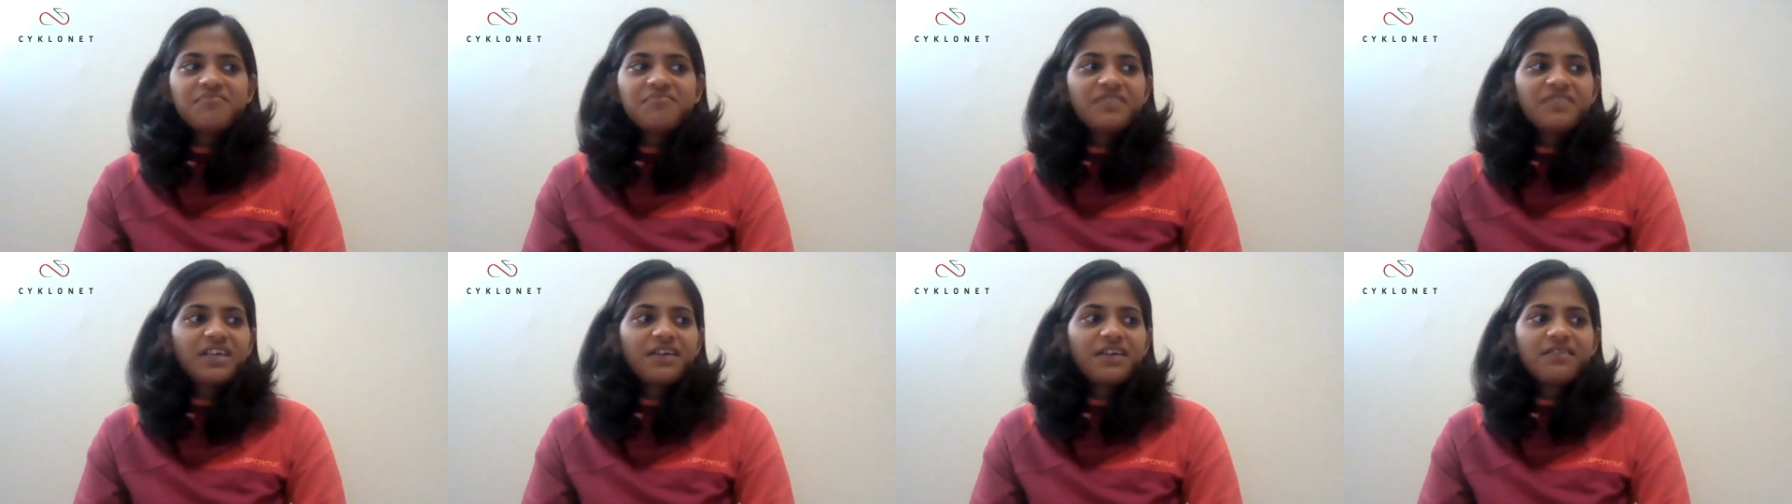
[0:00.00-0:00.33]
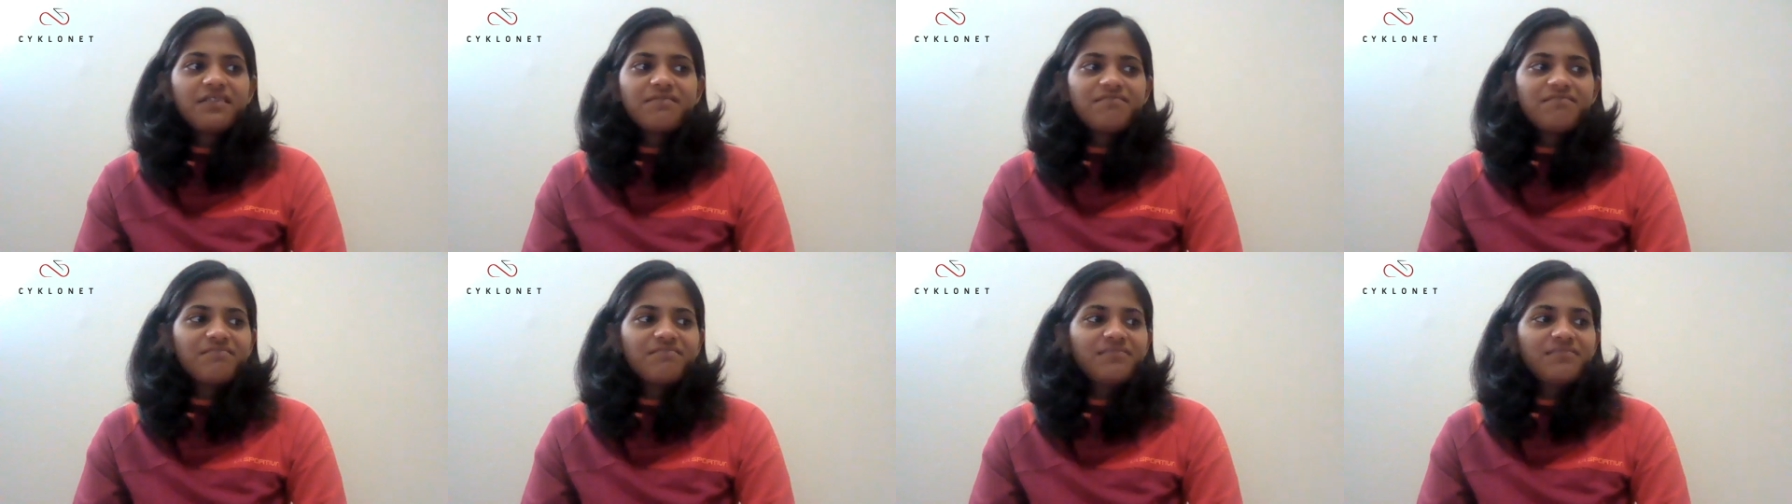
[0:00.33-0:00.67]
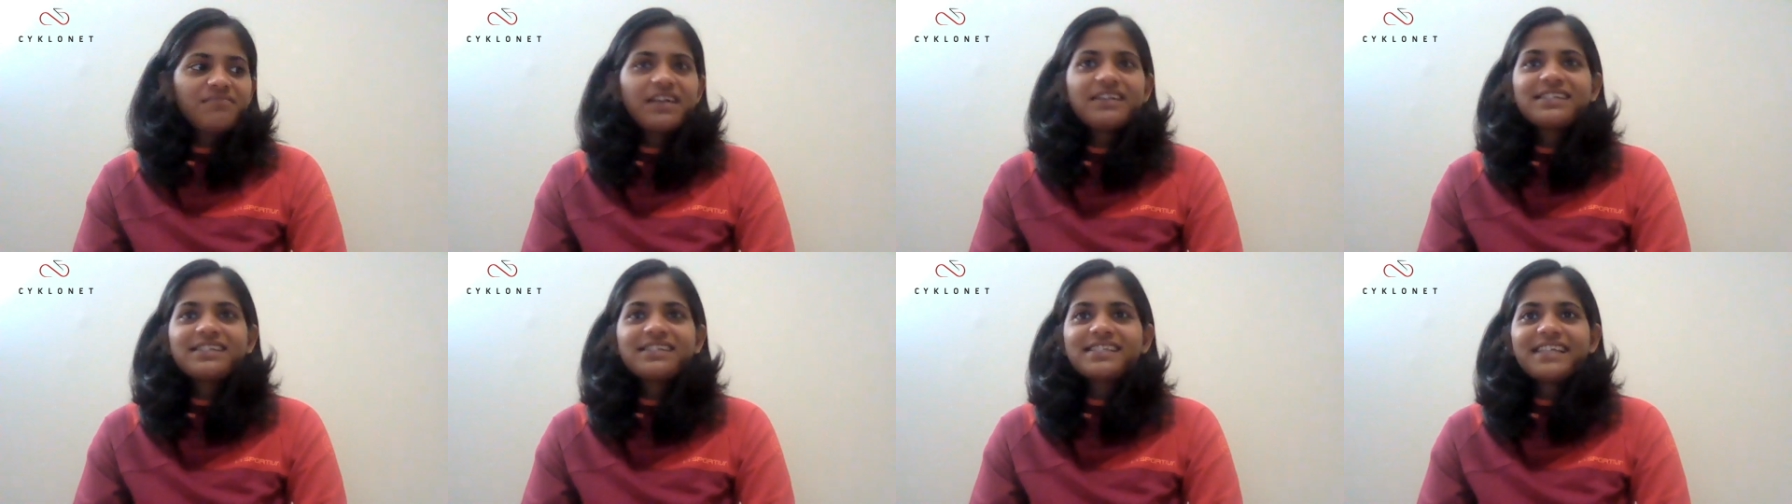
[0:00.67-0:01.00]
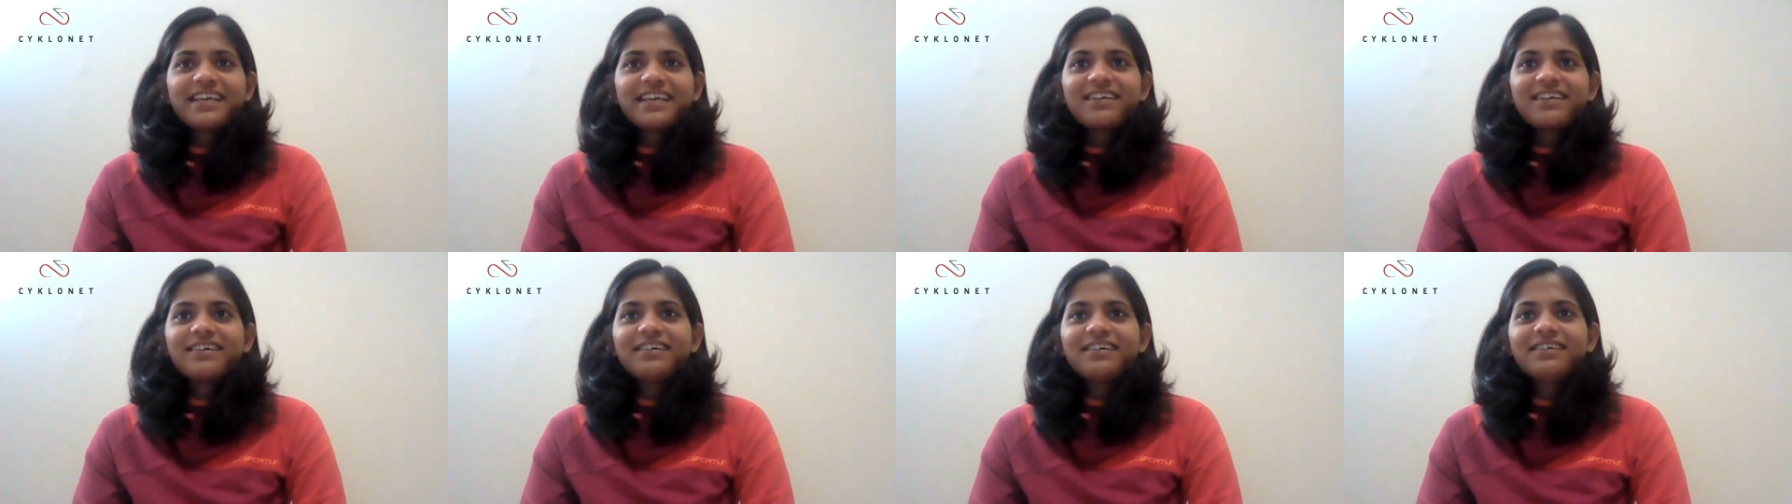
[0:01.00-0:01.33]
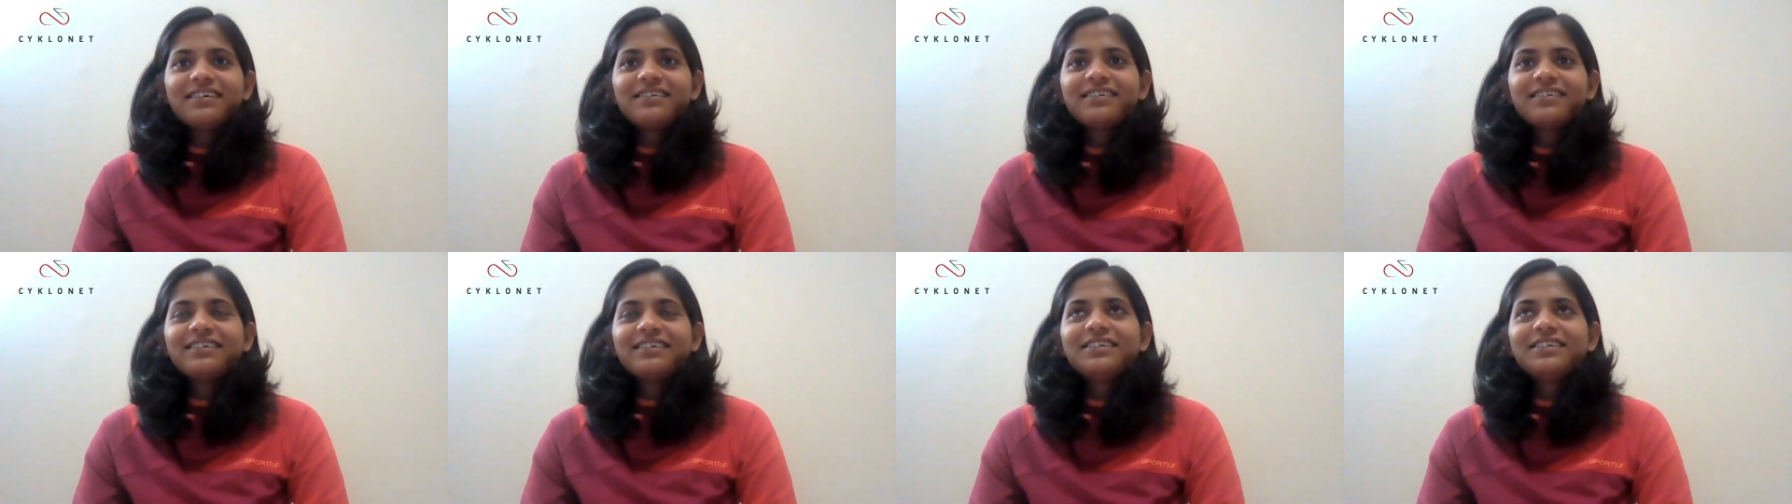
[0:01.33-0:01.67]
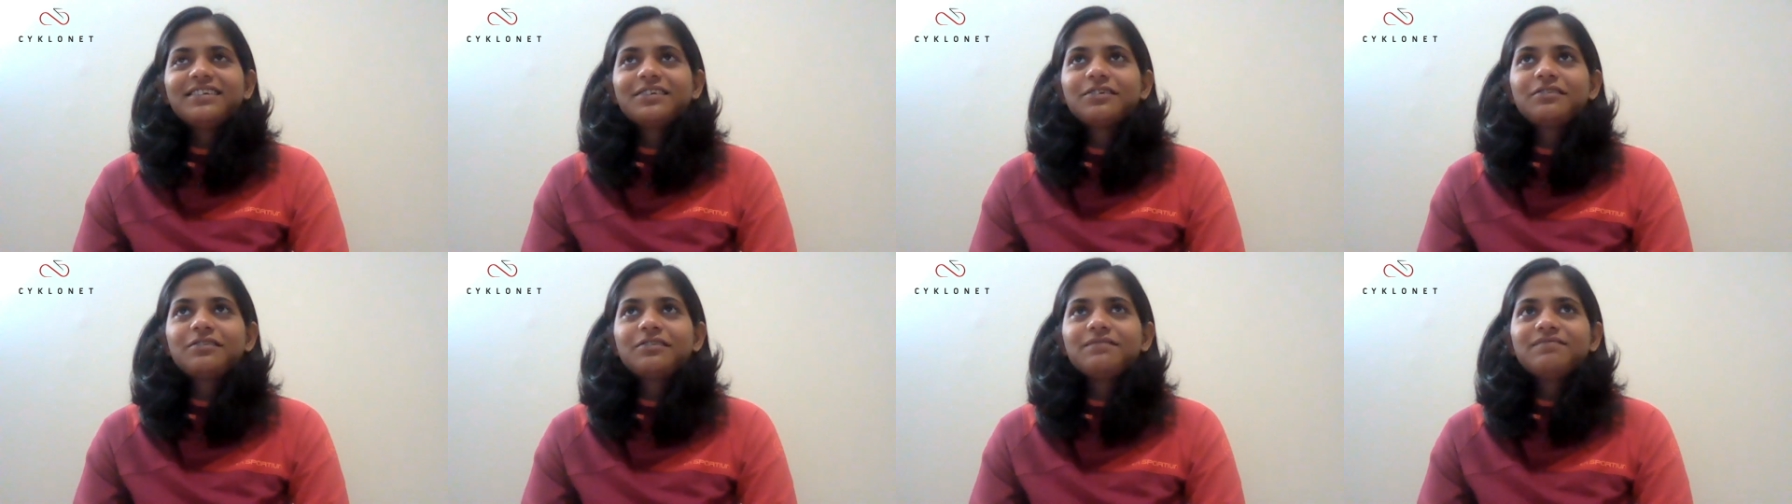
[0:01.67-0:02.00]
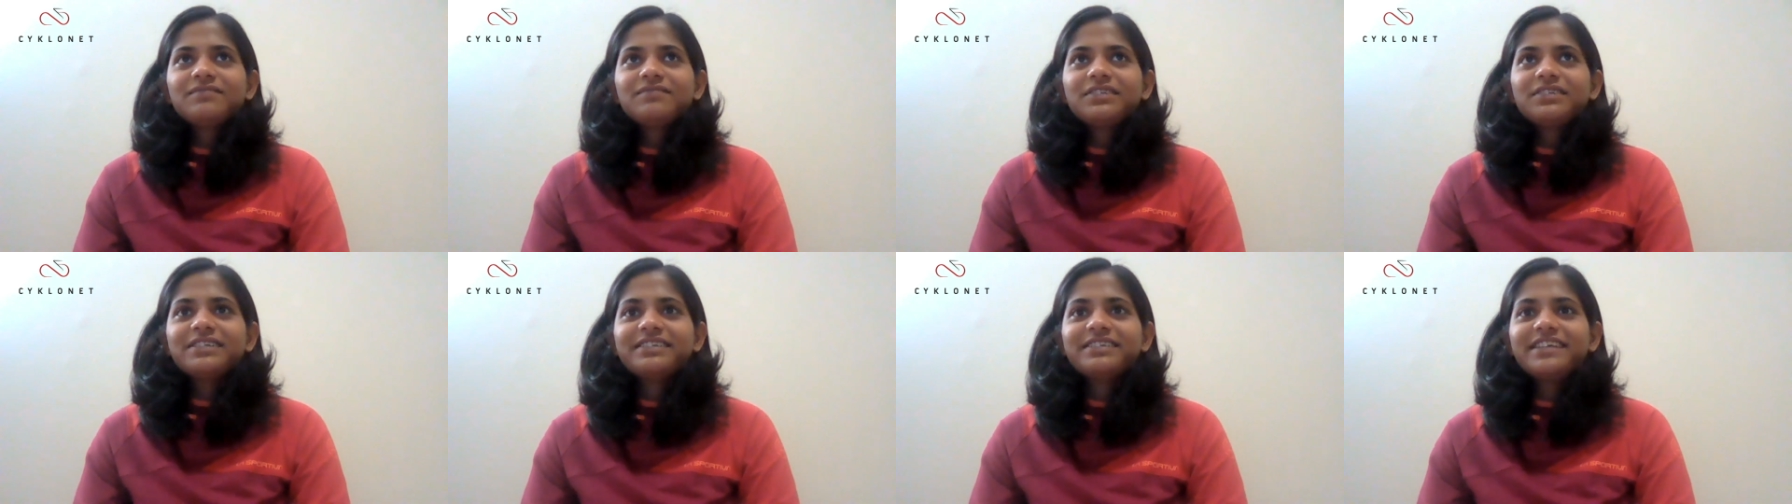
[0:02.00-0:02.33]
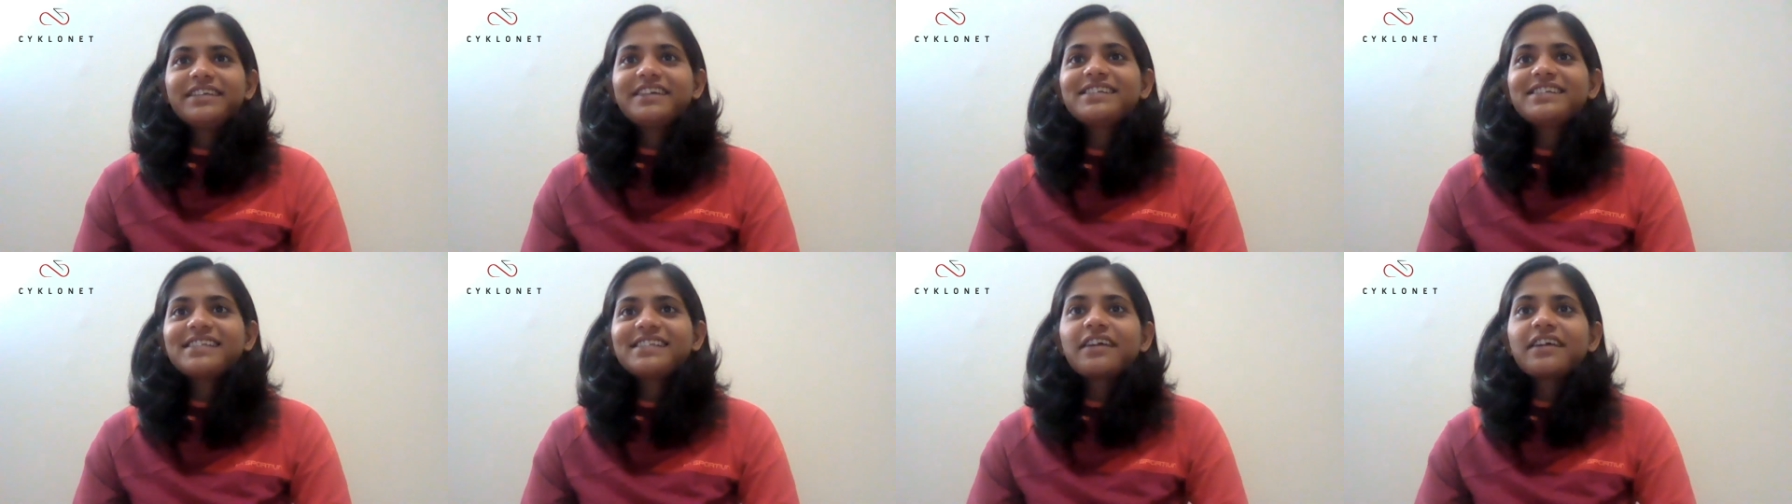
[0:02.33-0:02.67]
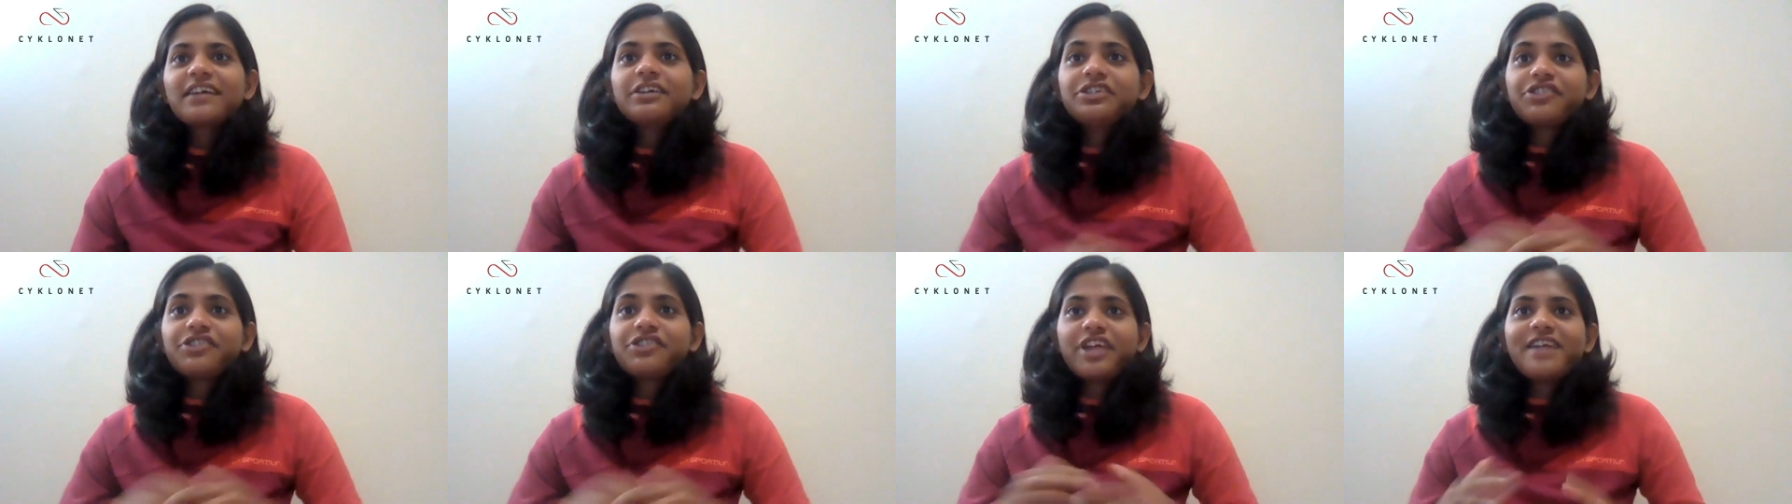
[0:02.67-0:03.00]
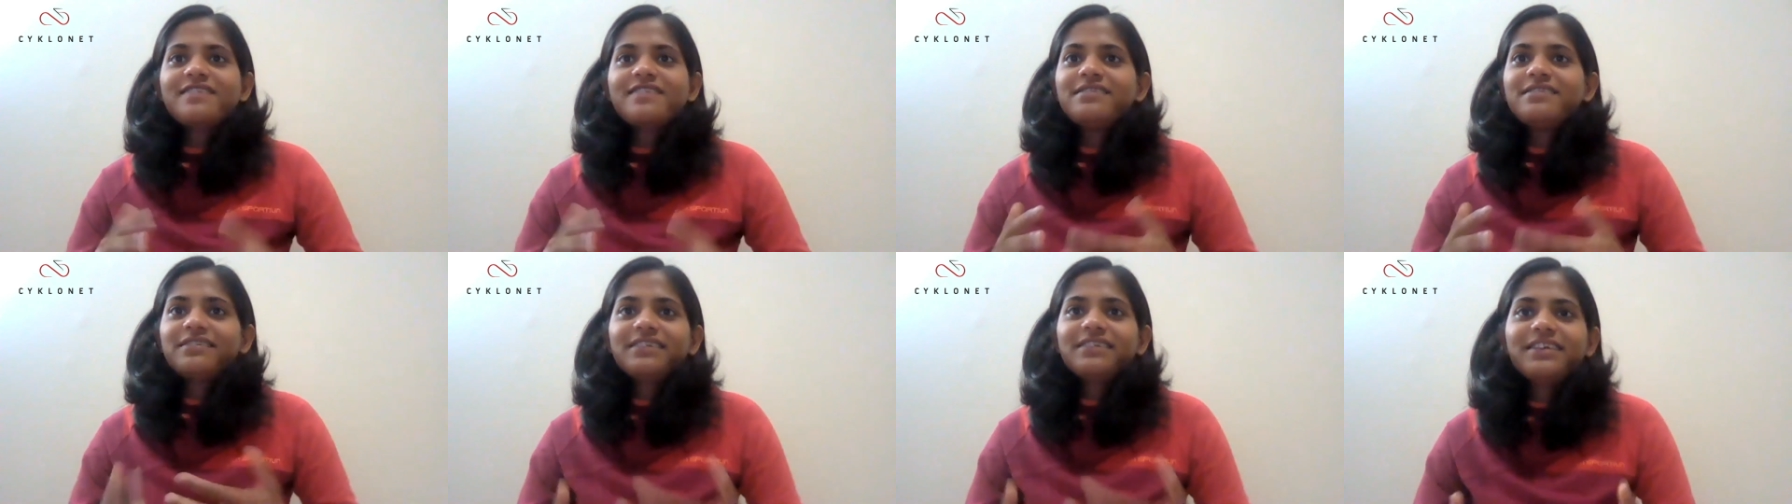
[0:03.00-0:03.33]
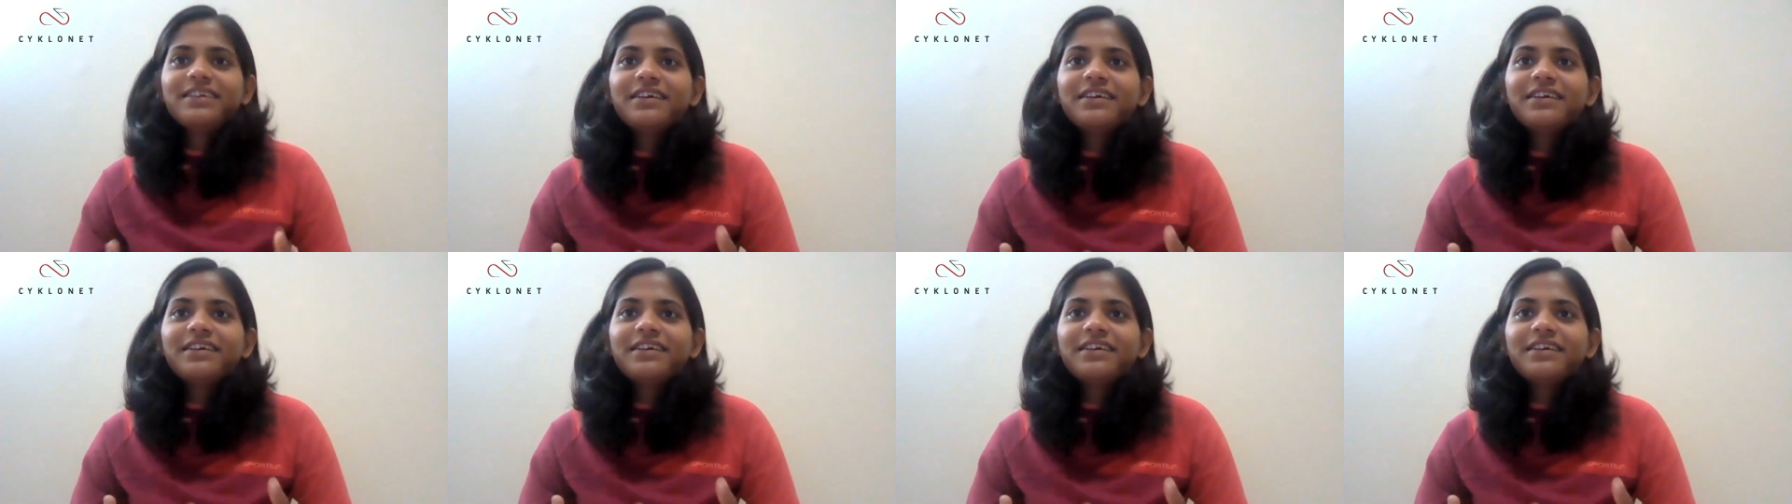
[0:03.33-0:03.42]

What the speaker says: there is like a trend